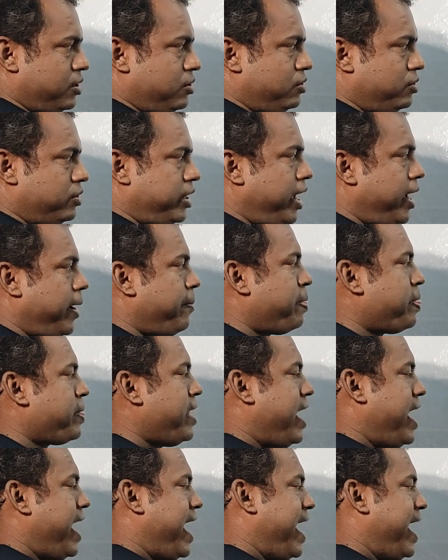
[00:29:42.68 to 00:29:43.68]
Okay.
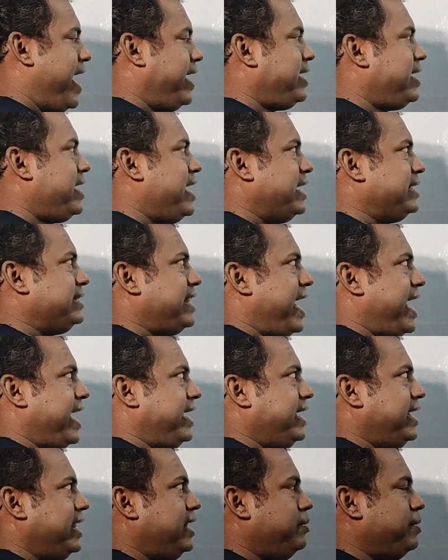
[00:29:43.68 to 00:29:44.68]
And the
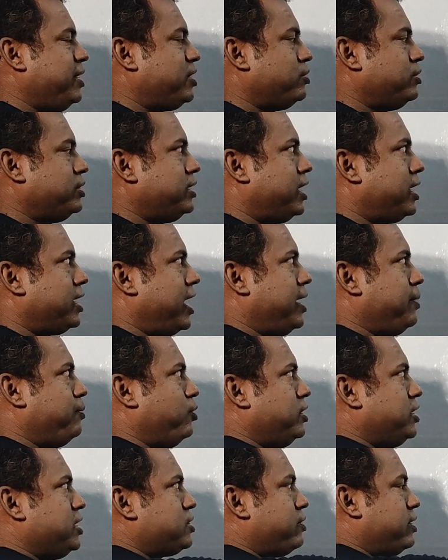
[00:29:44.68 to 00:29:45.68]
angle between the
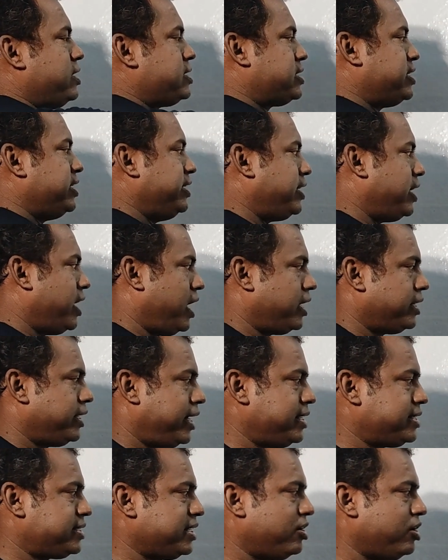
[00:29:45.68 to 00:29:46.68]
dipole, this one is theta,
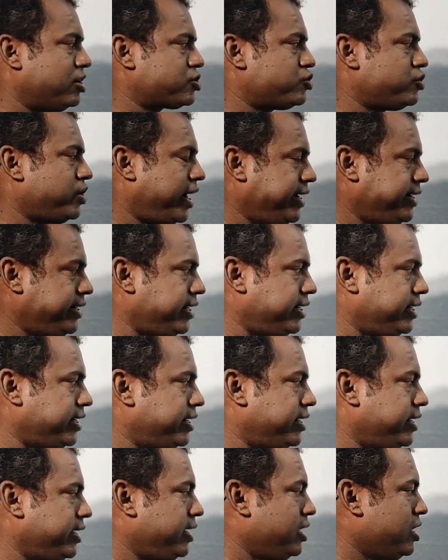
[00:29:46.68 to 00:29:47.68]
that is equals to 90
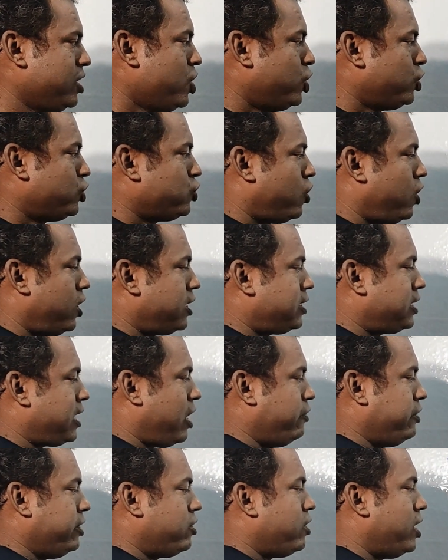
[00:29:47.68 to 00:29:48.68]
degree. Torque
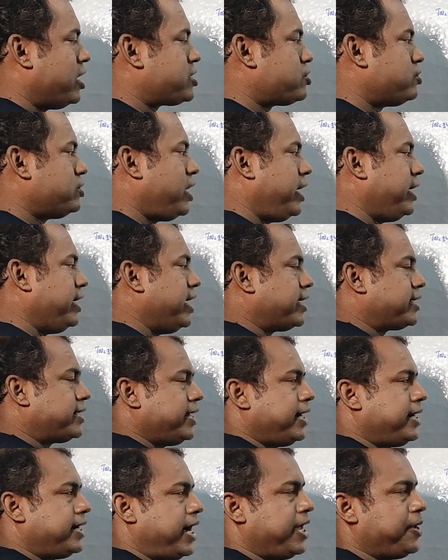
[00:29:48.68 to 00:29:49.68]
tau equals to the
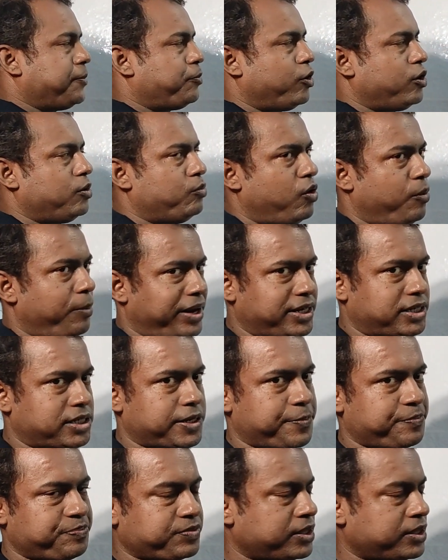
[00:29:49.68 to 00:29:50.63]
electric dipole moment.